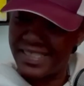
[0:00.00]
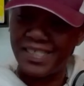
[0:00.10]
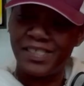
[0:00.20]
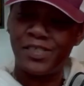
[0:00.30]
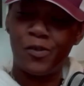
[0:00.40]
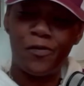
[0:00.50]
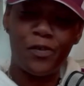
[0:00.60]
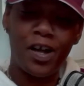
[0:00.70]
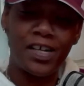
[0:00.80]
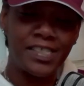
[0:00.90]

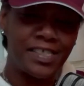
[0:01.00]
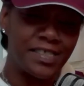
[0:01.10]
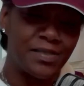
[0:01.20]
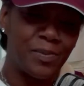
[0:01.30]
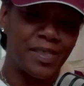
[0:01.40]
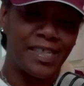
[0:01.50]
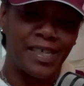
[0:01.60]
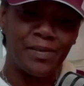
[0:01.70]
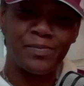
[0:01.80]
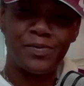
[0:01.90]
Sophronia is my
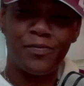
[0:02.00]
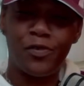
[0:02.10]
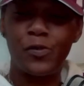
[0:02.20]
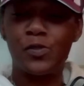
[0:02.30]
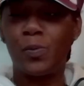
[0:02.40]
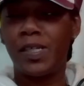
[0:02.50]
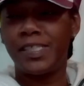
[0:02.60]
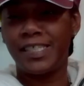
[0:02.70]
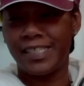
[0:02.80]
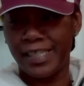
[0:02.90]
name. Phro is my
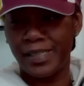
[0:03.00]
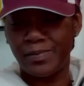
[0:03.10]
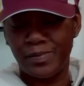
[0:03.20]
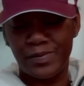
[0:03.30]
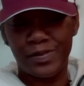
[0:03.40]
nickname.